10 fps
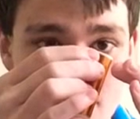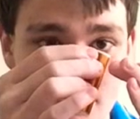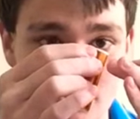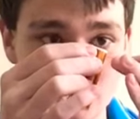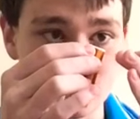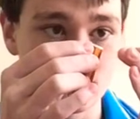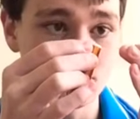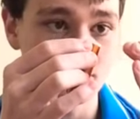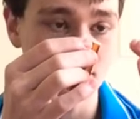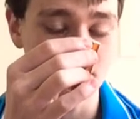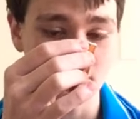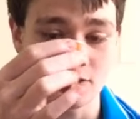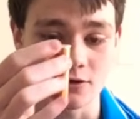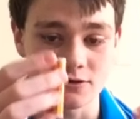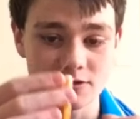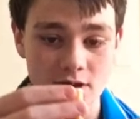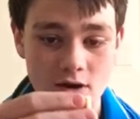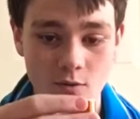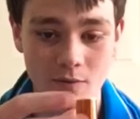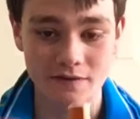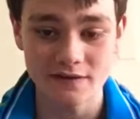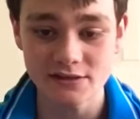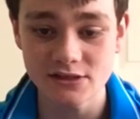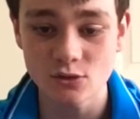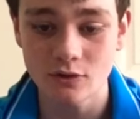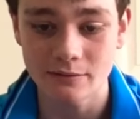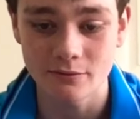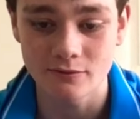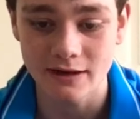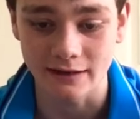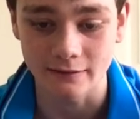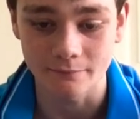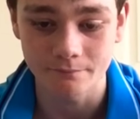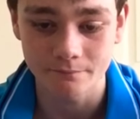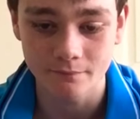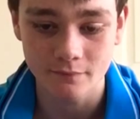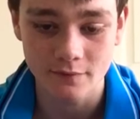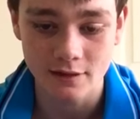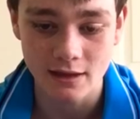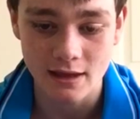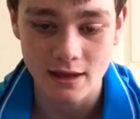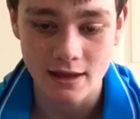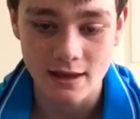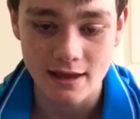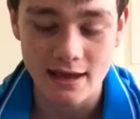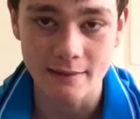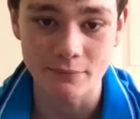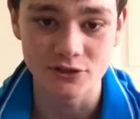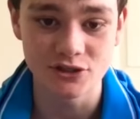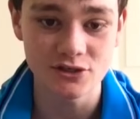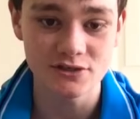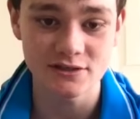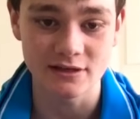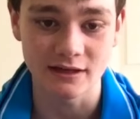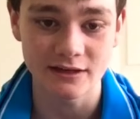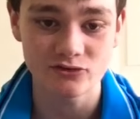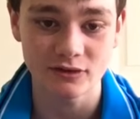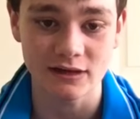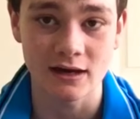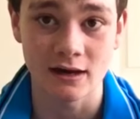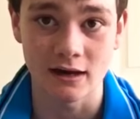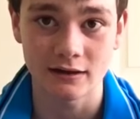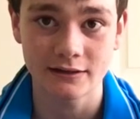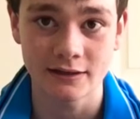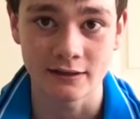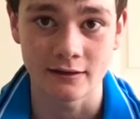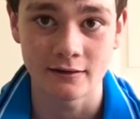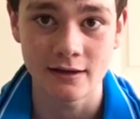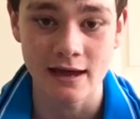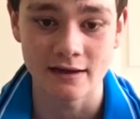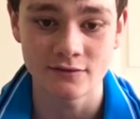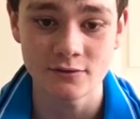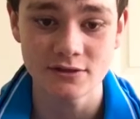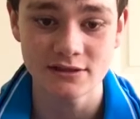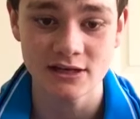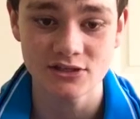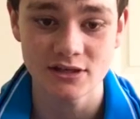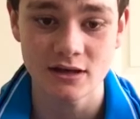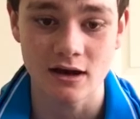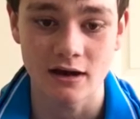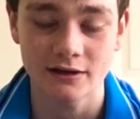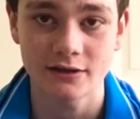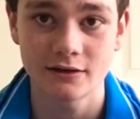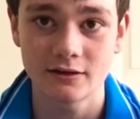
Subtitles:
Because when this is all up and running, it produces an electric arc here. And if you were to touch that arc,